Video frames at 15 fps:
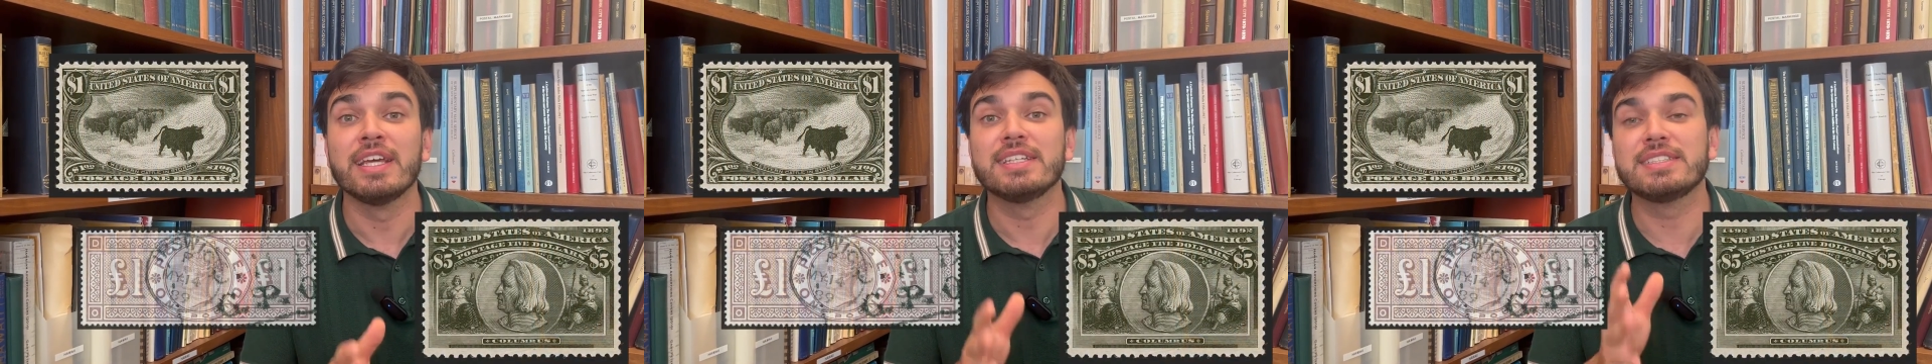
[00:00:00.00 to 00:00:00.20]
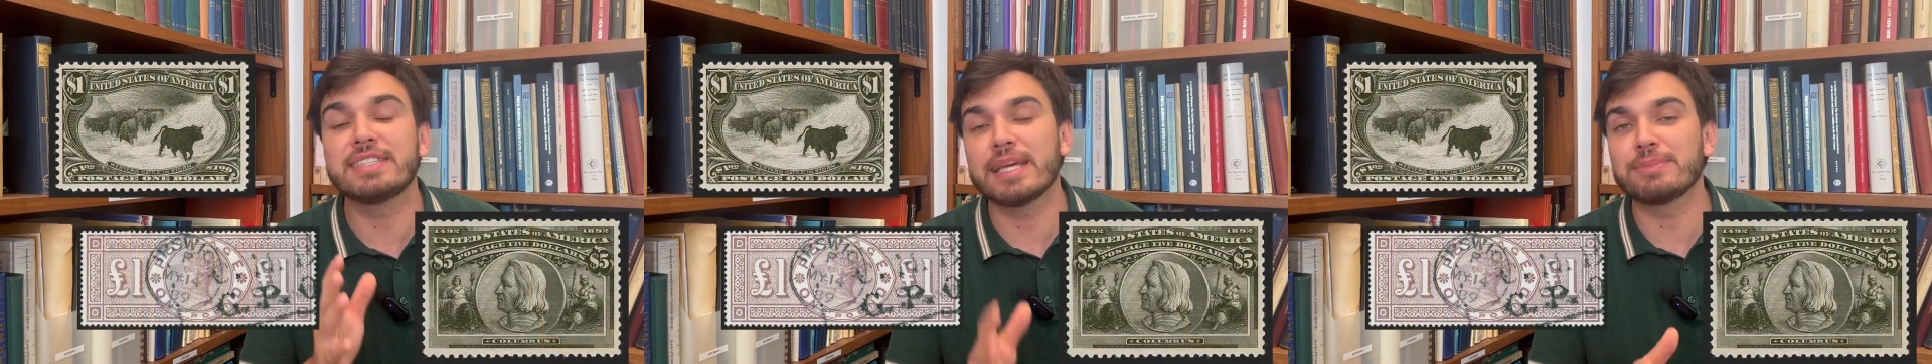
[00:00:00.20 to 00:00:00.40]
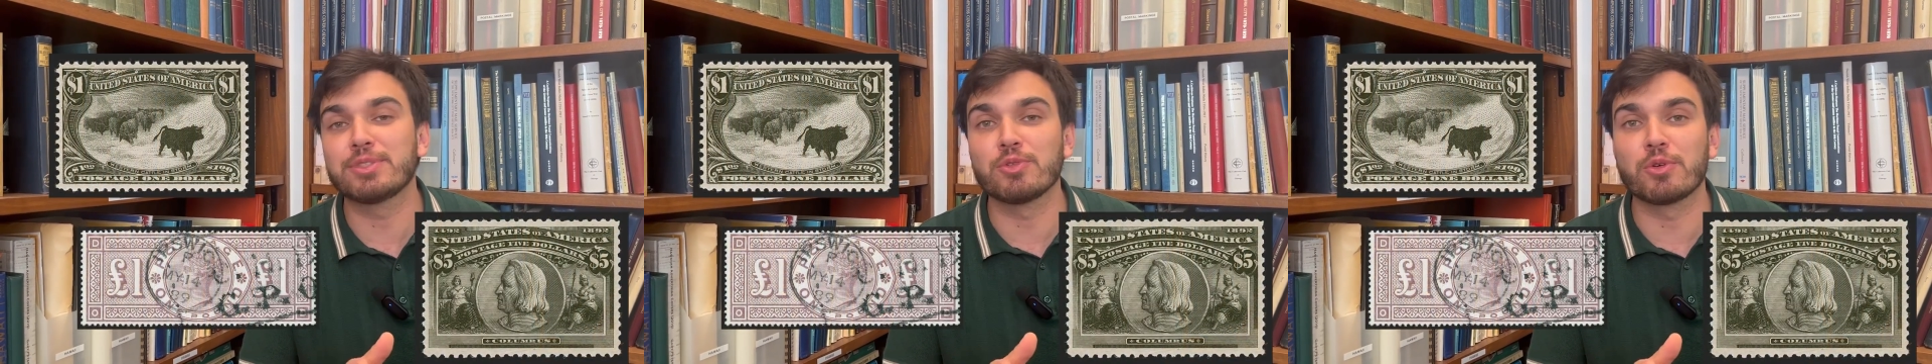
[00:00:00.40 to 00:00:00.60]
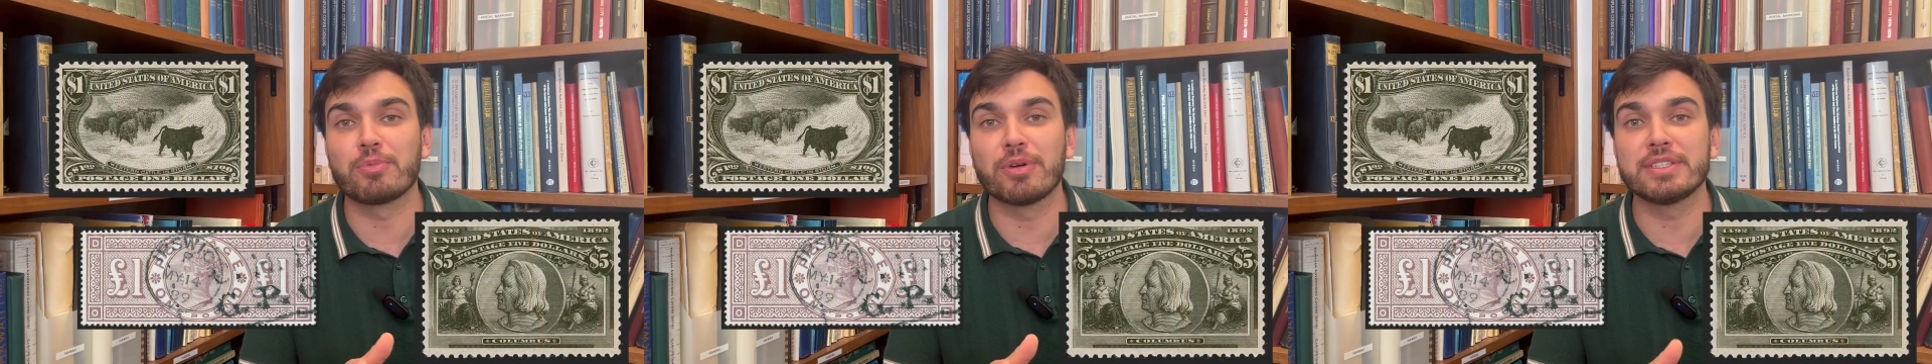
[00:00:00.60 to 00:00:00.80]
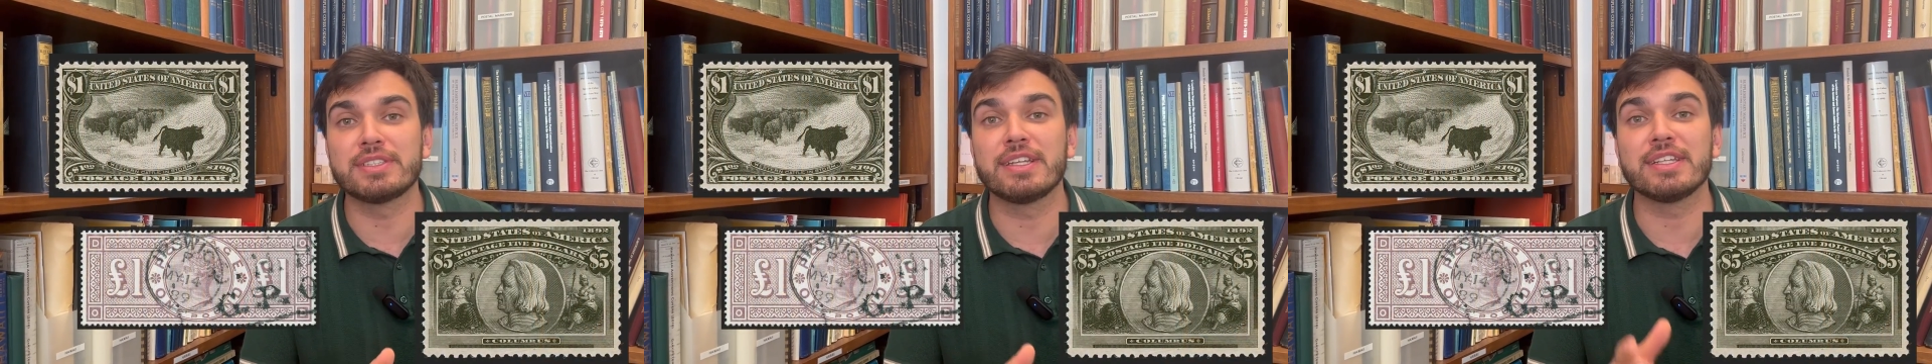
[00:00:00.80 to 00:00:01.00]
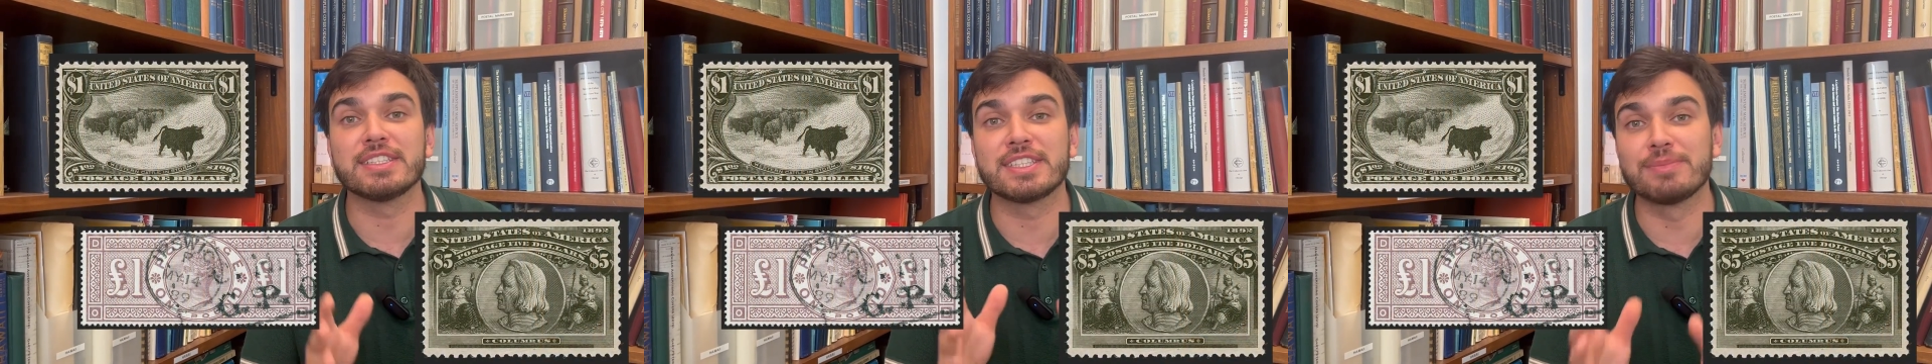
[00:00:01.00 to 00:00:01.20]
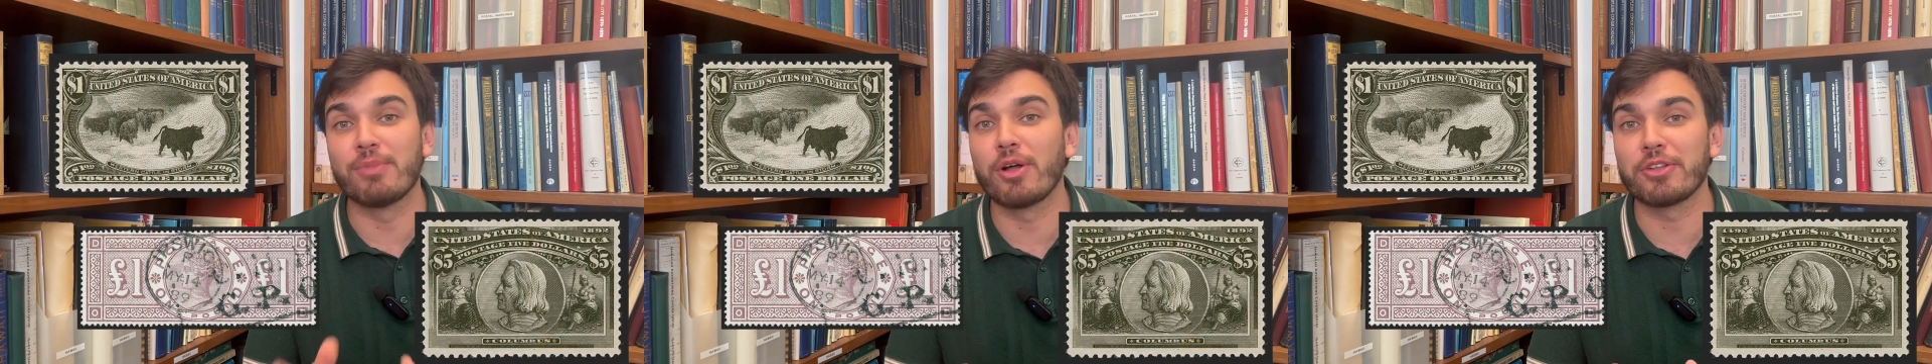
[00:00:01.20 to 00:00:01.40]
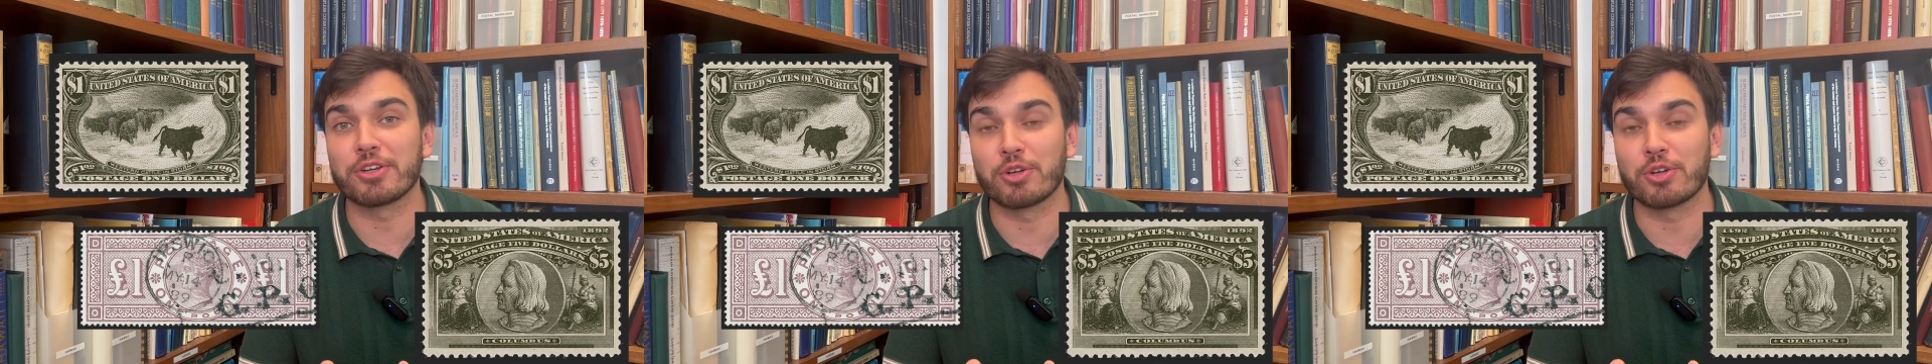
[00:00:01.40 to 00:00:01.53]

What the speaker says: Stamps that were printed in smaller